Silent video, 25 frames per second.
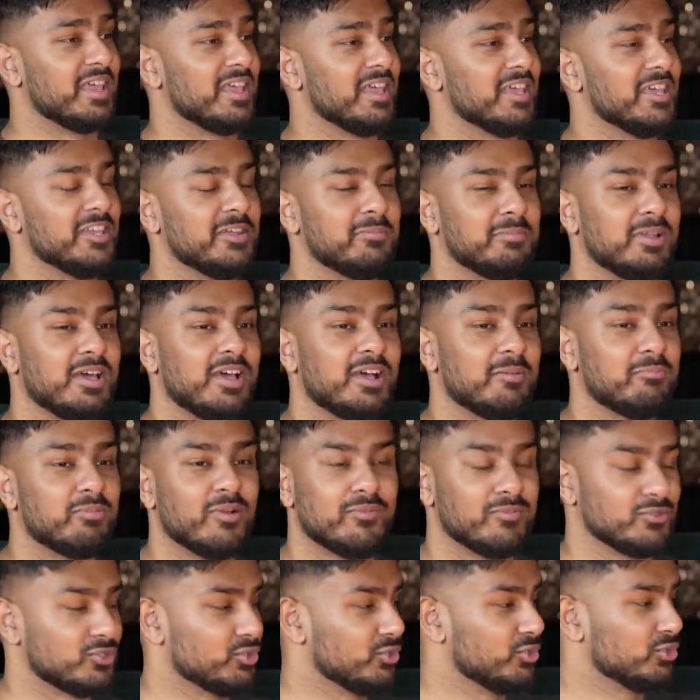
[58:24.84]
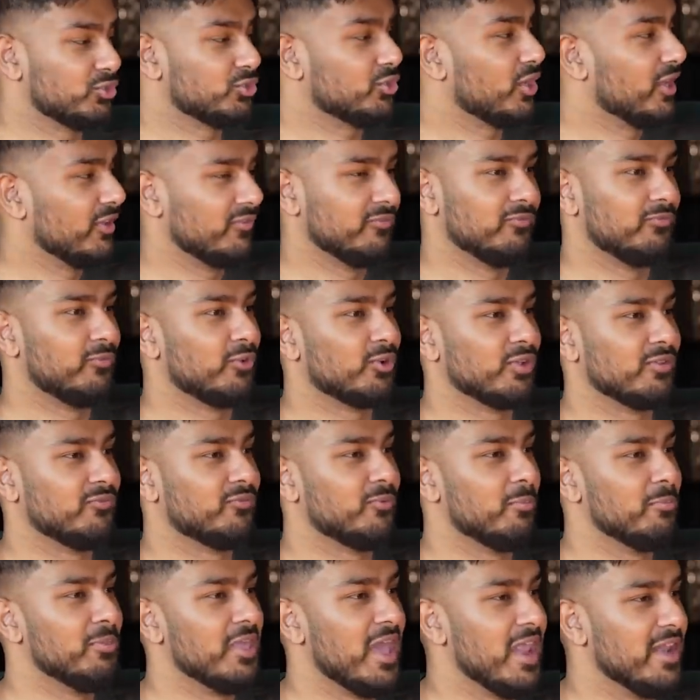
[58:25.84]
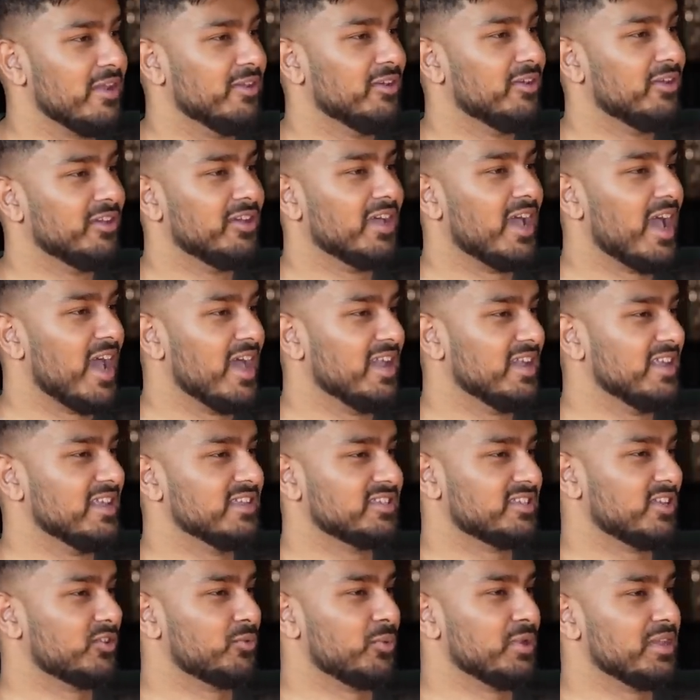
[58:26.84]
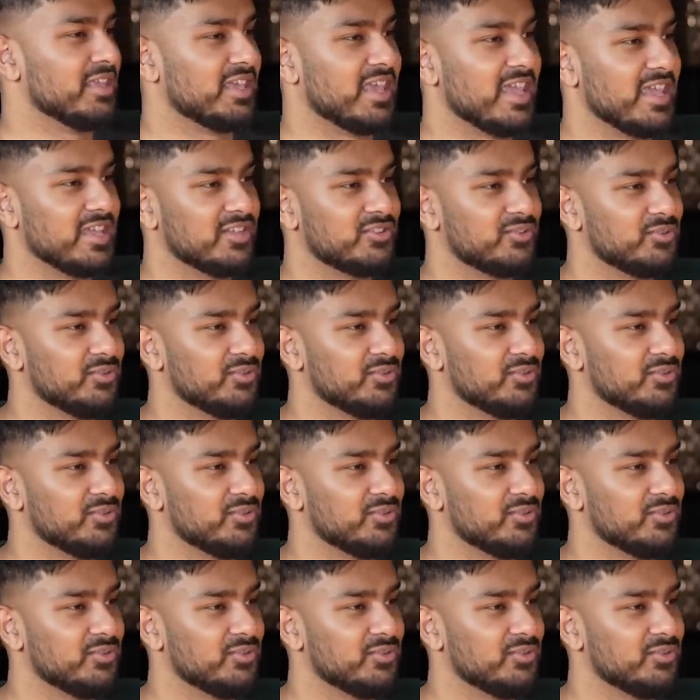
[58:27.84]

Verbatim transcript: at it and I'm like, brother, I should have started vlogging from then. Hey, at least at twenty k. Even